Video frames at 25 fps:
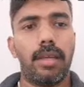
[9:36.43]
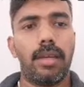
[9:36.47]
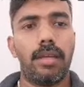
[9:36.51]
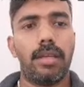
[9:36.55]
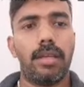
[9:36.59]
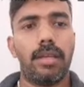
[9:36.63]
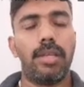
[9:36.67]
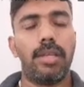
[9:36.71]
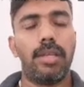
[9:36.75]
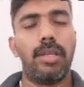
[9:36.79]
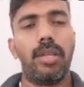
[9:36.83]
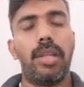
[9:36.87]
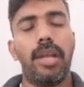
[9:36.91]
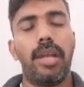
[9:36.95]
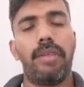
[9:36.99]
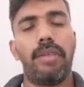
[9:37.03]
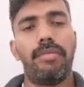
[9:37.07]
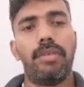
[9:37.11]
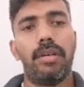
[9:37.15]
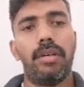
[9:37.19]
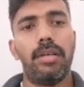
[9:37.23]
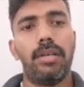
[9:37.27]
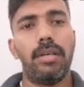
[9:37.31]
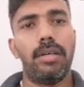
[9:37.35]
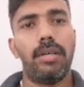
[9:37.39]

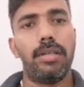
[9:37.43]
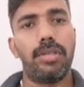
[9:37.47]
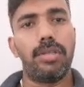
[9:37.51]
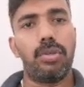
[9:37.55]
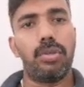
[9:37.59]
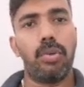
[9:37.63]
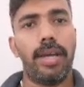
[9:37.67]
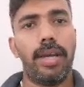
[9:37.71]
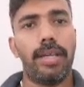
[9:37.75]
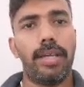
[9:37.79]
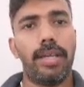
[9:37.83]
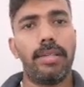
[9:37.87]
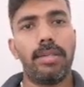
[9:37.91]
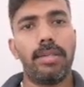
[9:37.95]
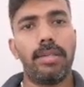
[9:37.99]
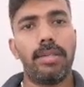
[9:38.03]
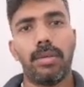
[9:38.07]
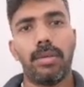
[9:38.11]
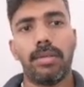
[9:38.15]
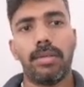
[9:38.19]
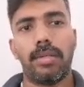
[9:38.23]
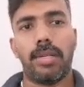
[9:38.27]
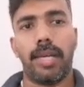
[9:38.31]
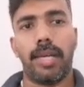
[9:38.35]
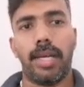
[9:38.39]
never twice or
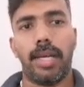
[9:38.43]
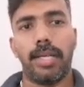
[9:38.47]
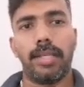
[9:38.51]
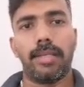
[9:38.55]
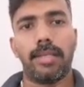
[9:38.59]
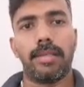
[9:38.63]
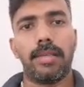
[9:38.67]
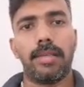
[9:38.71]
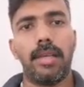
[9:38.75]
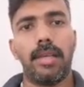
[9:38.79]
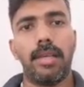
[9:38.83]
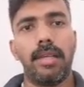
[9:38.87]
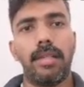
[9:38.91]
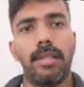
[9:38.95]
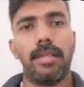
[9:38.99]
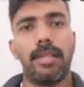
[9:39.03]
thrice.